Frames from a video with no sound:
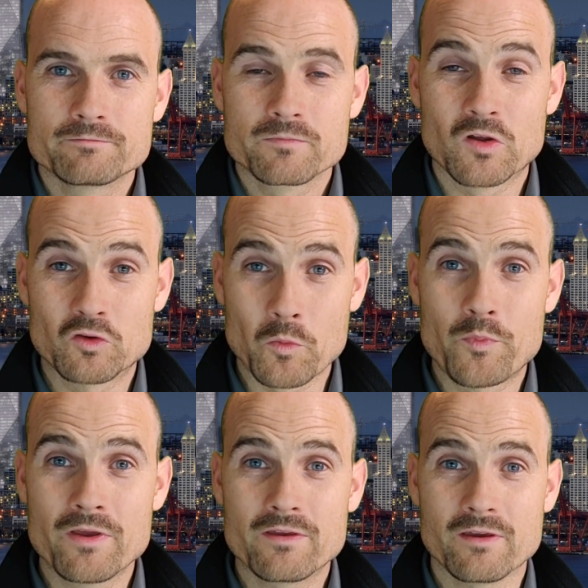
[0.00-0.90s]
The
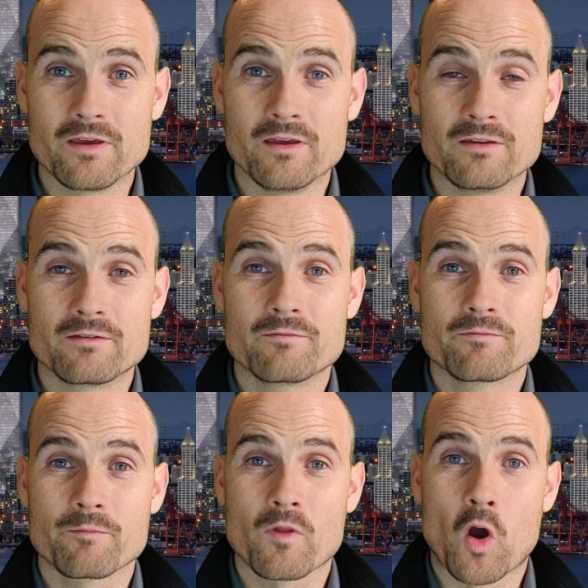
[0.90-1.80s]
topic is
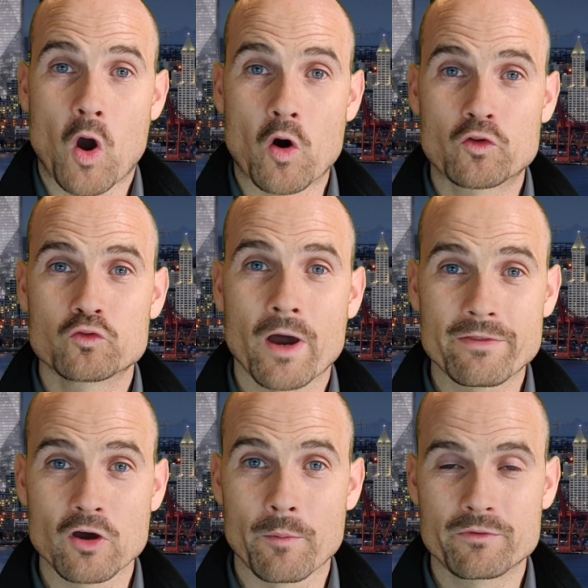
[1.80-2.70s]
how to
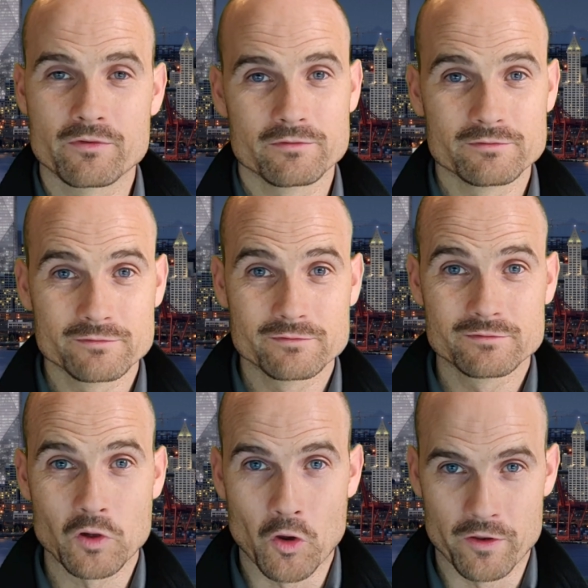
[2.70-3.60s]
adopt
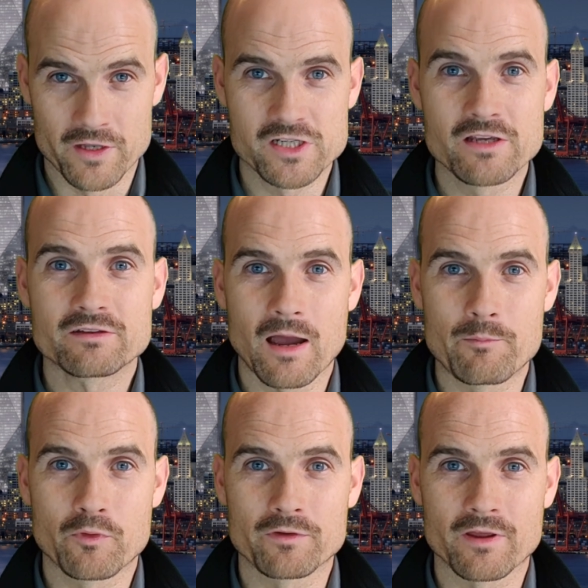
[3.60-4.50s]
an Nginx app
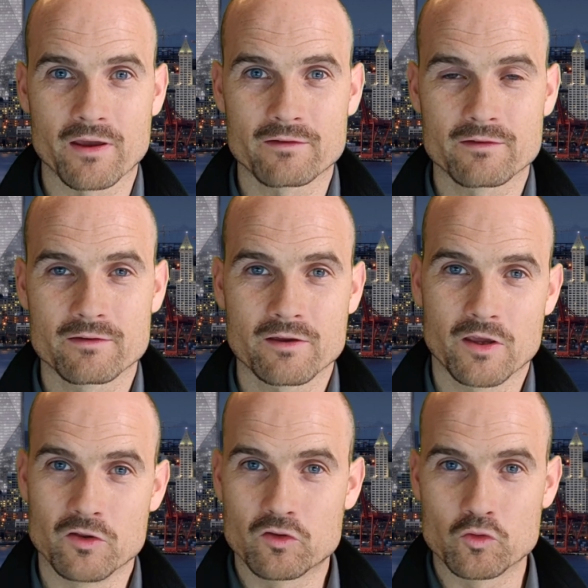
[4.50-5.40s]
protect
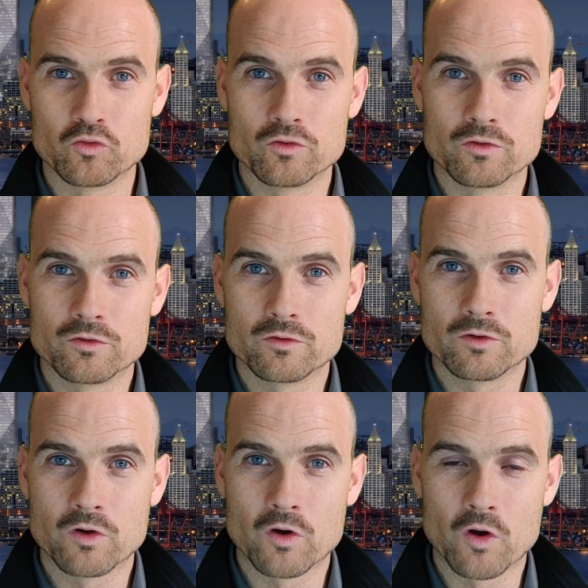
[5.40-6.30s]
into
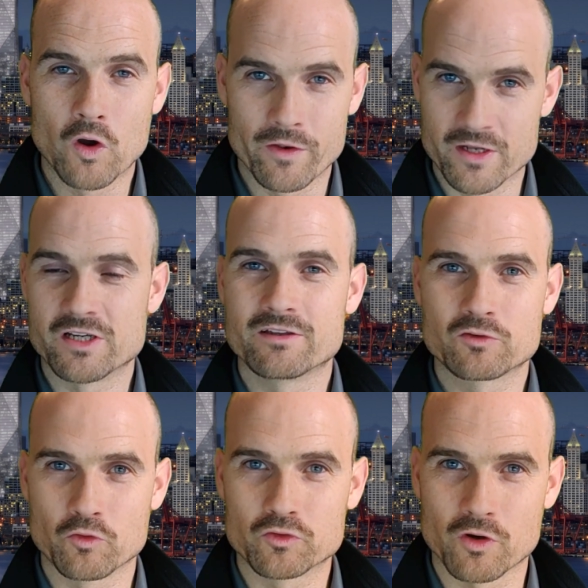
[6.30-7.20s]
an Nginx
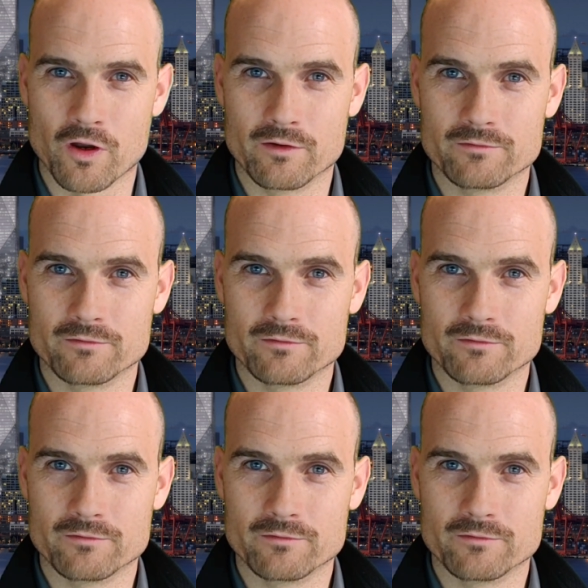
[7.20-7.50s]
controller.